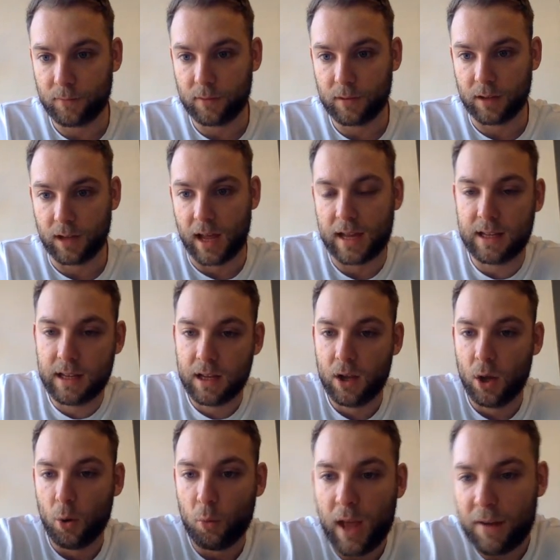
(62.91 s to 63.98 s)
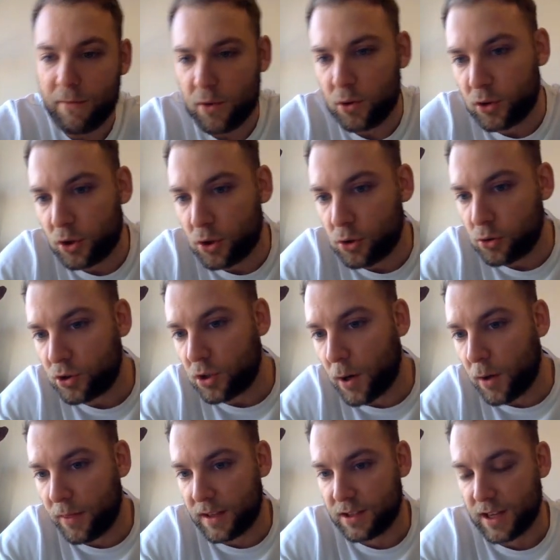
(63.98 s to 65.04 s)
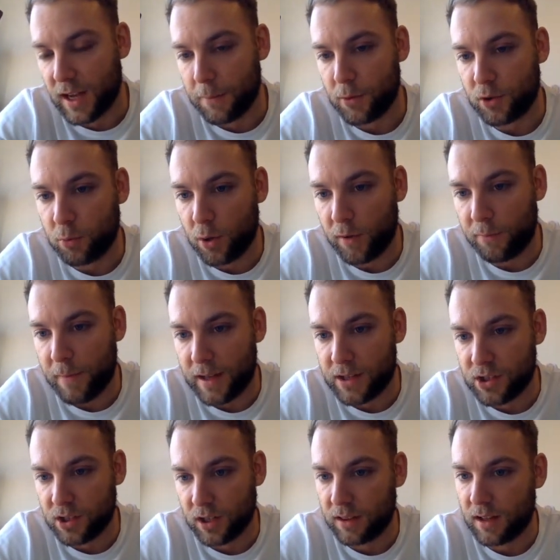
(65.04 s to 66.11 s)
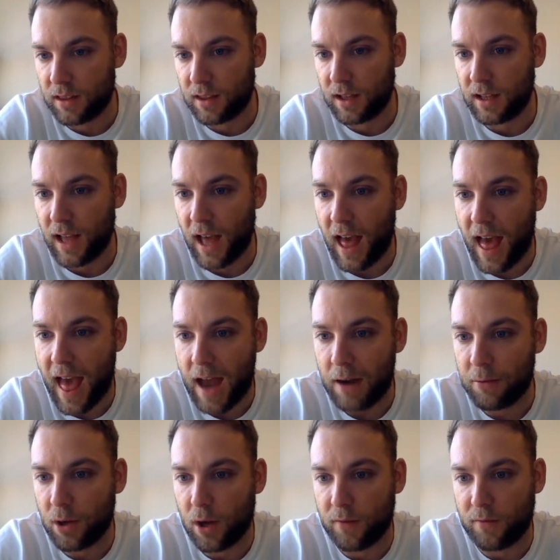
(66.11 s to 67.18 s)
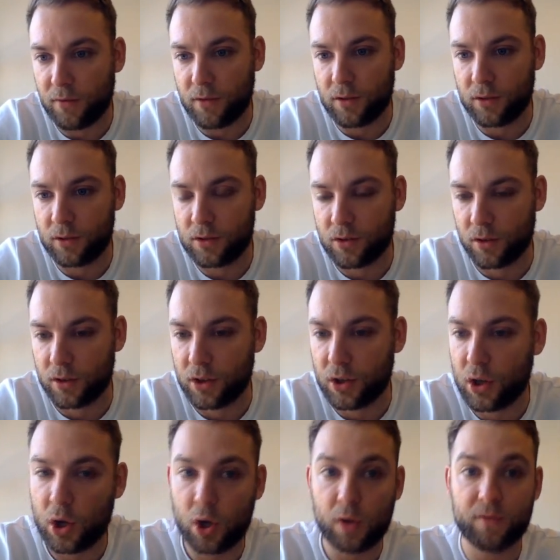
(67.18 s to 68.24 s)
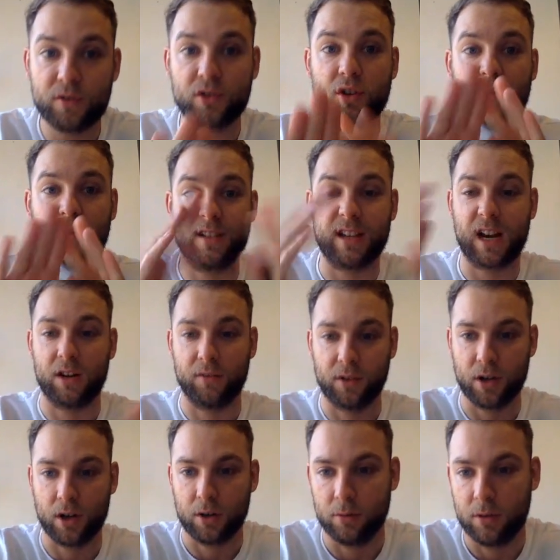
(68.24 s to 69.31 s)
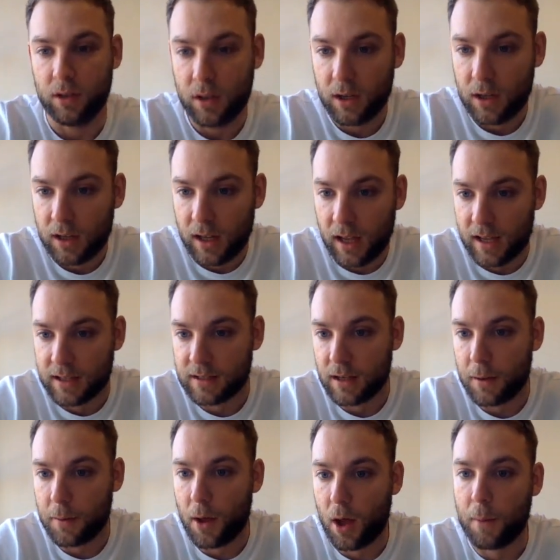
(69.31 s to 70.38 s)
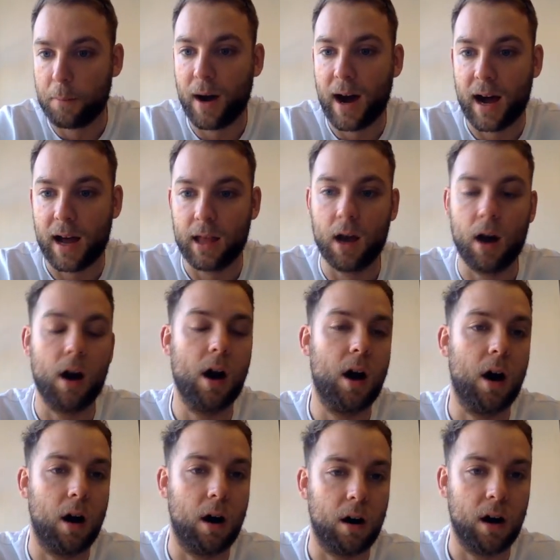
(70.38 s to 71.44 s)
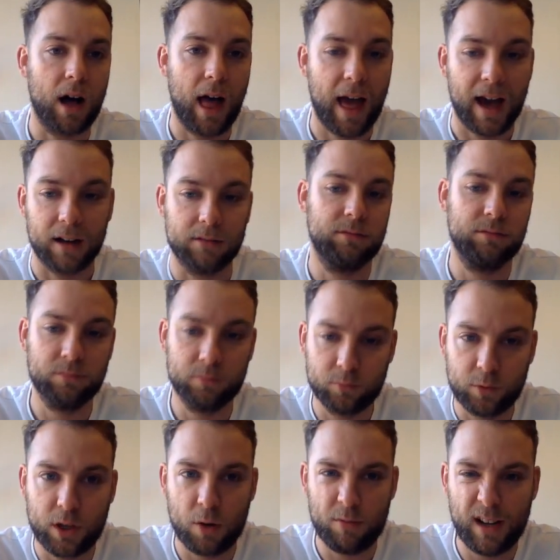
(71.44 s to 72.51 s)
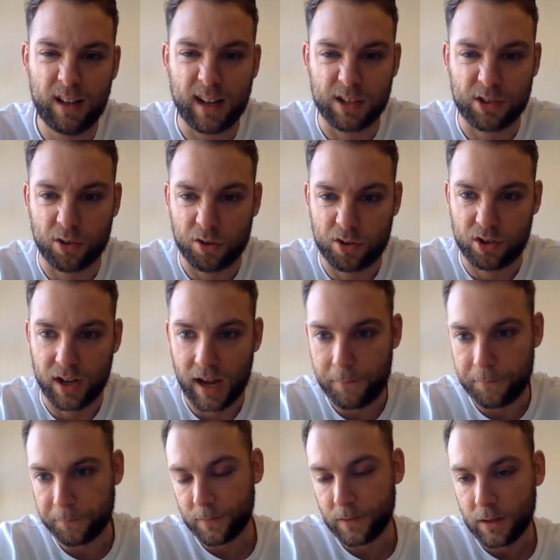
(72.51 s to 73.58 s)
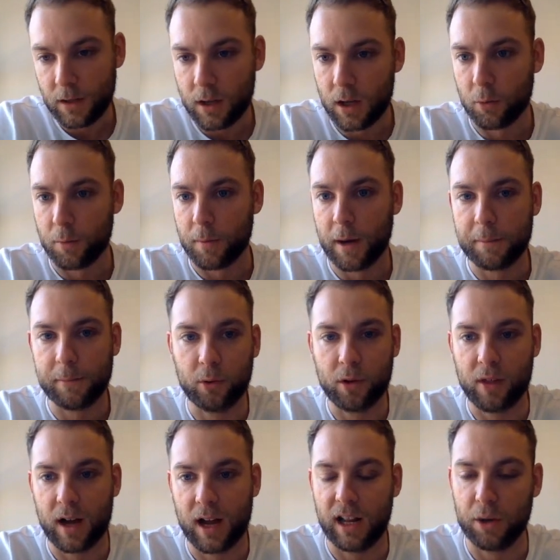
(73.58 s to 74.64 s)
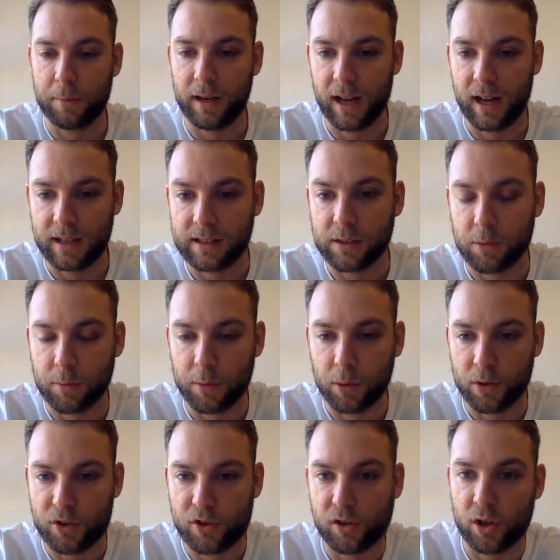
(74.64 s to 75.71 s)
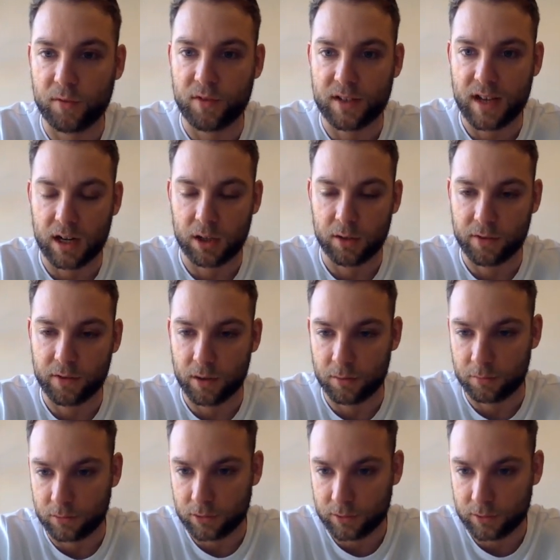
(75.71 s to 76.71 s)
Okay, we haven't touched upon this yet, but it's worth mentioning that the curved surface area of a cone is pi rl. We don't need that just yet. We might look at that a little bit later when we look at surface area of cones.